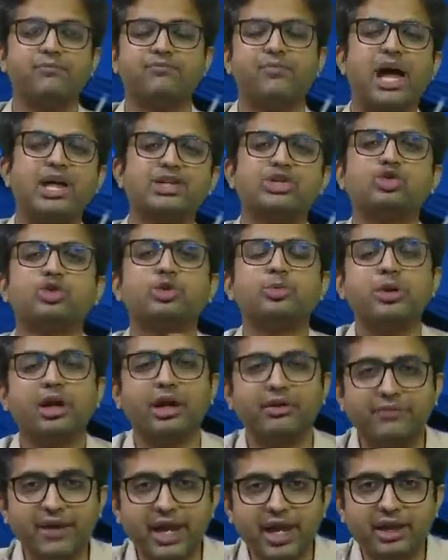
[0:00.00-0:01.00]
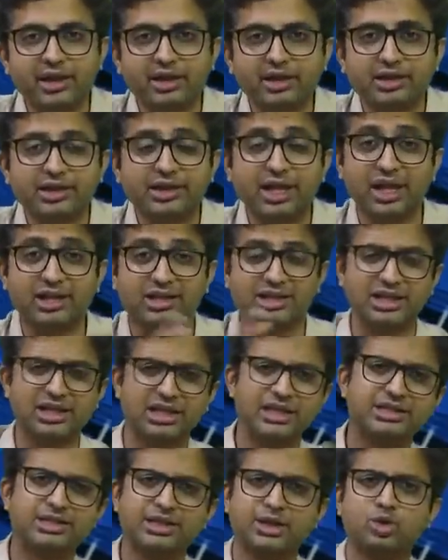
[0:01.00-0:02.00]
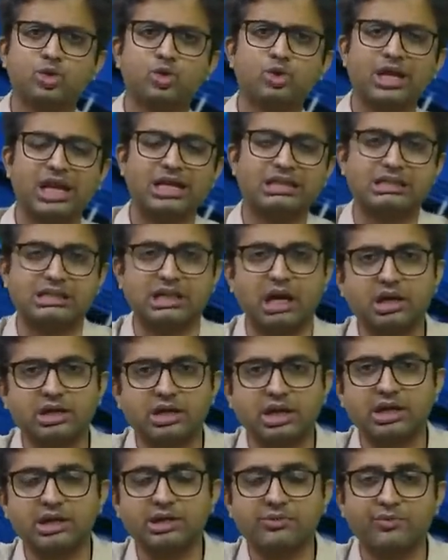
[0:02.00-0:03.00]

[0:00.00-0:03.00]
As you would be aware that the institute has started